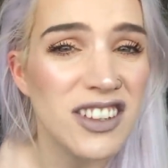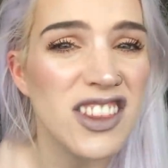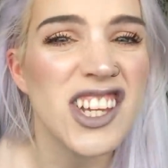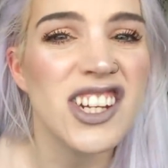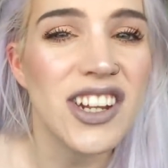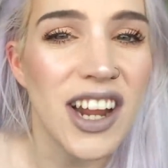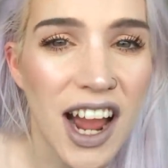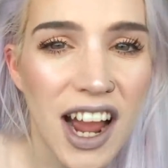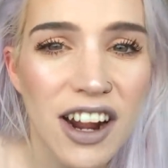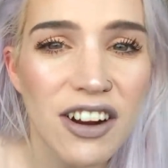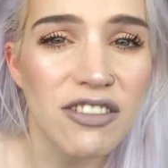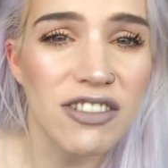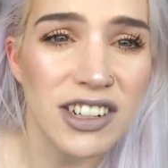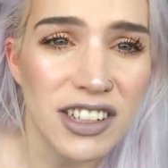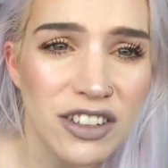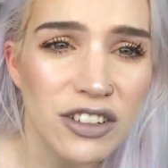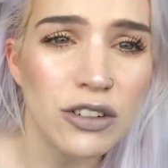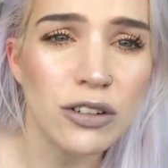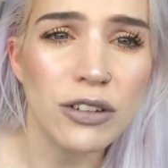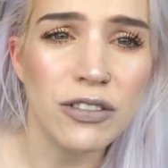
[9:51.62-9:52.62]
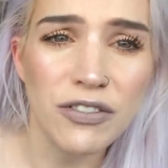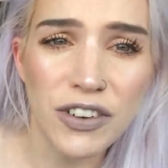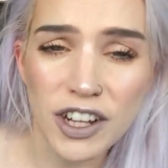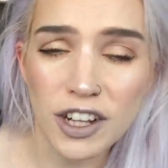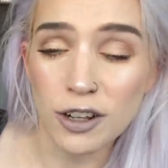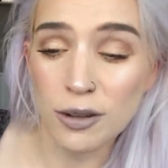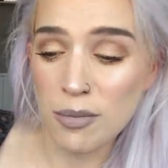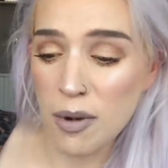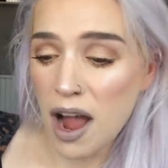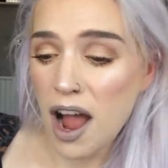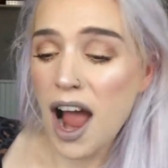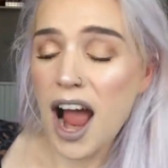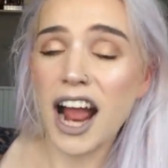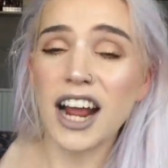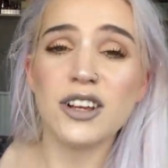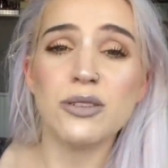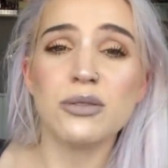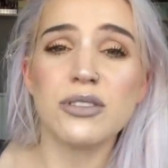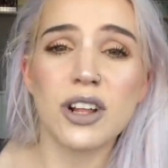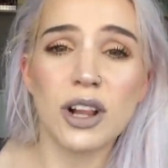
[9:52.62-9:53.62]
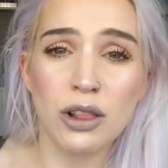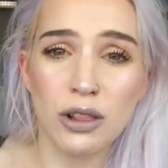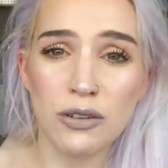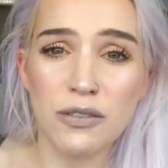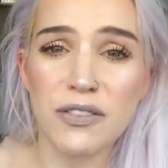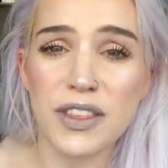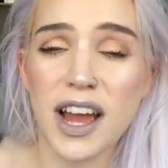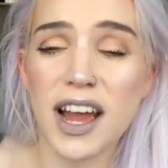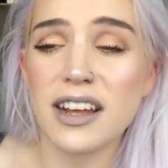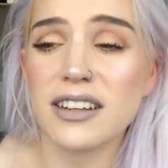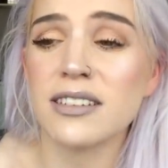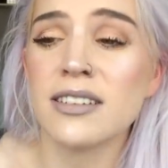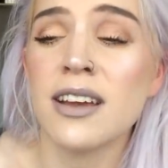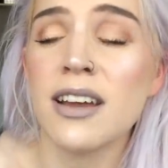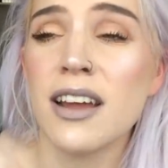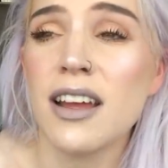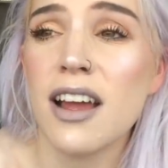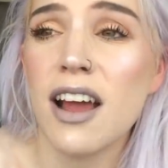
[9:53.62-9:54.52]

is the Dark Crystal film. I used to love that.